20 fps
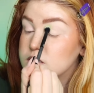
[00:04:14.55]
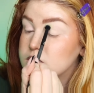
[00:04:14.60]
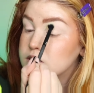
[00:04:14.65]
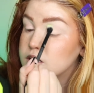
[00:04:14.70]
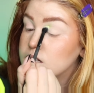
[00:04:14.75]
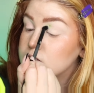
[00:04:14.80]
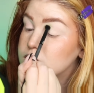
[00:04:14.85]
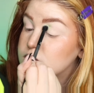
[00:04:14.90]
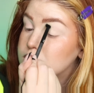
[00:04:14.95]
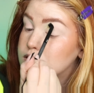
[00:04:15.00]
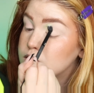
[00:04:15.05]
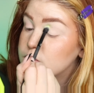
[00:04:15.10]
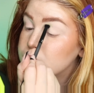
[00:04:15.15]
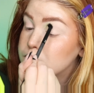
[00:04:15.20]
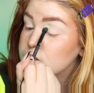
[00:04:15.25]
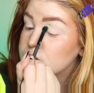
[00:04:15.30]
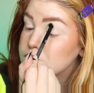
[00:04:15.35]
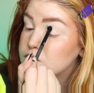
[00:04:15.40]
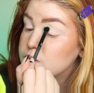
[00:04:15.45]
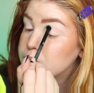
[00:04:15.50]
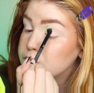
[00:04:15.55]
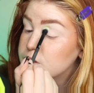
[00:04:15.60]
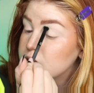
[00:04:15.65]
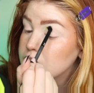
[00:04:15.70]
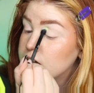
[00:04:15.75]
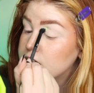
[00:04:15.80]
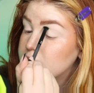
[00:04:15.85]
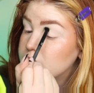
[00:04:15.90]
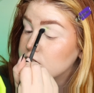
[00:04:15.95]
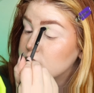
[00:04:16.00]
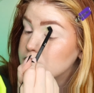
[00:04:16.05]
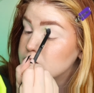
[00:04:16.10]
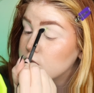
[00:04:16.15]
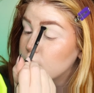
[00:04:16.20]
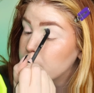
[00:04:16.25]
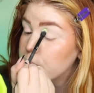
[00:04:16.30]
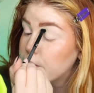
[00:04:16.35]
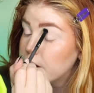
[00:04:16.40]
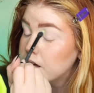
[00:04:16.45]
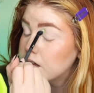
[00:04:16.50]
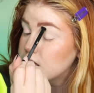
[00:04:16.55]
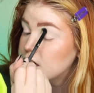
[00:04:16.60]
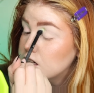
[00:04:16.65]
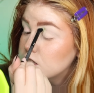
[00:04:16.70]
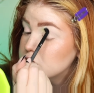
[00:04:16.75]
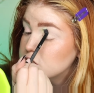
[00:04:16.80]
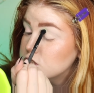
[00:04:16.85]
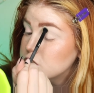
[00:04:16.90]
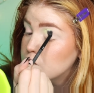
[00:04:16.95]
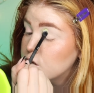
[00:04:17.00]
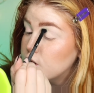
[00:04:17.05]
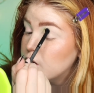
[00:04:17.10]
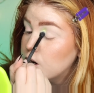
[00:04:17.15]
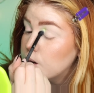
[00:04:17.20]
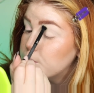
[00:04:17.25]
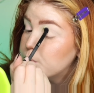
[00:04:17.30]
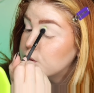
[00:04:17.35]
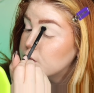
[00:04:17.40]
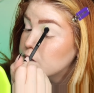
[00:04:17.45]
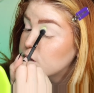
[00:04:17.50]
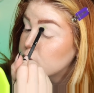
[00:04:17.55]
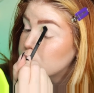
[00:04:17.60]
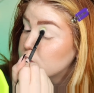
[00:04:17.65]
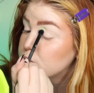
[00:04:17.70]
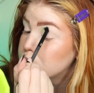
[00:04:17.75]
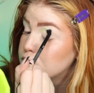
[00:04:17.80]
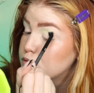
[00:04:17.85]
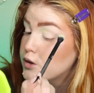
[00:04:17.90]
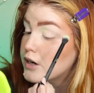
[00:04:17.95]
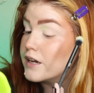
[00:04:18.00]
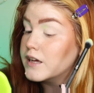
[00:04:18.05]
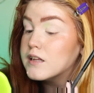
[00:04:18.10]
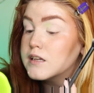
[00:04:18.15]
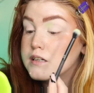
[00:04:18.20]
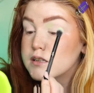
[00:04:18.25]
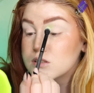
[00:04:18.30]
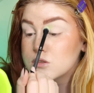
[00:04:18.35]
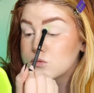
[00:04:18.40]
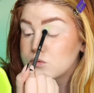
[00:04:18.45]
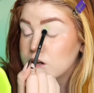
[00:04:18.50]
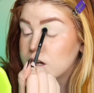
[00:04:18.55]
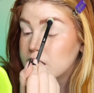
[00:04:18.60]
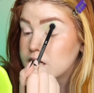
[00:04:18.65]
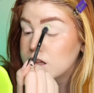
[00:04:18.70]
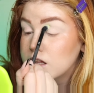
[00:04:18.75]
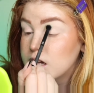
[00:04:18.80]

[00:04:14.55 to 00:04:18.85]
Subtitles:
is a super light green, so it might not show up the greatest right